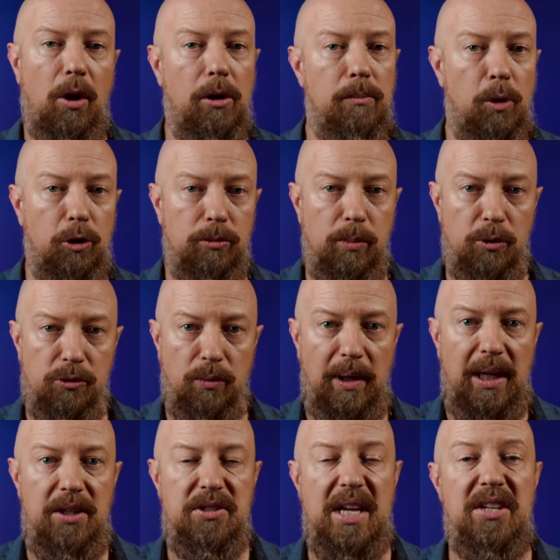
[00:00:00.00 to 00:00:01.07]
on multiple
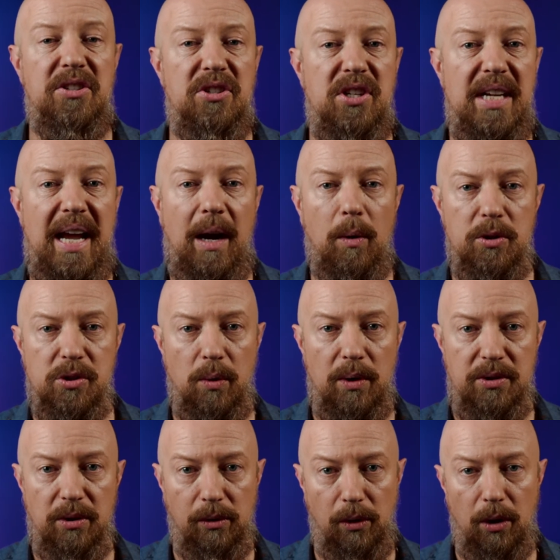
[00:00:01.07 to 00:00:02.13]
screens and see how it's
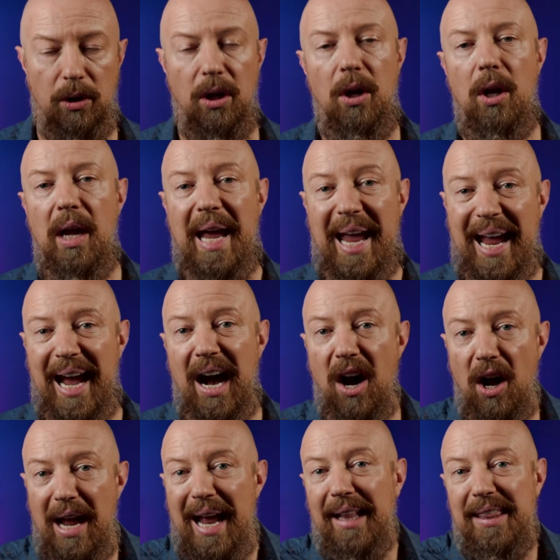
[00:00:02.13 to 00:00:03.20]
going to look
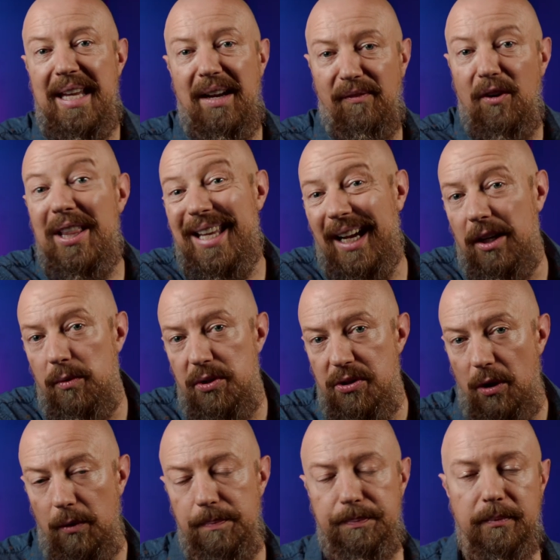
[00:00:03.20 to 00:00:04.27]
for the end
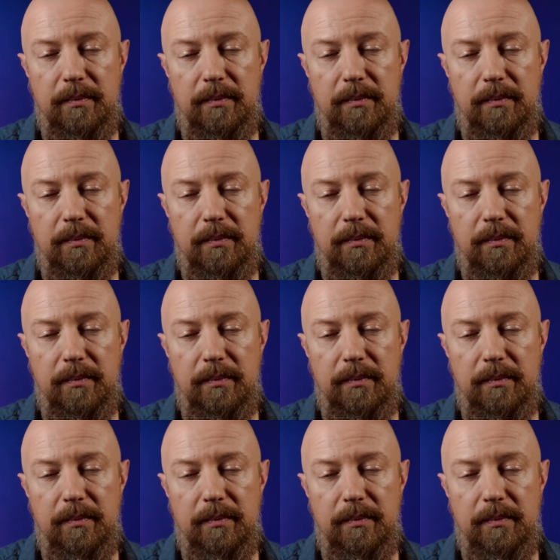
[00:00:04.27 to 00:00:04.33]
result.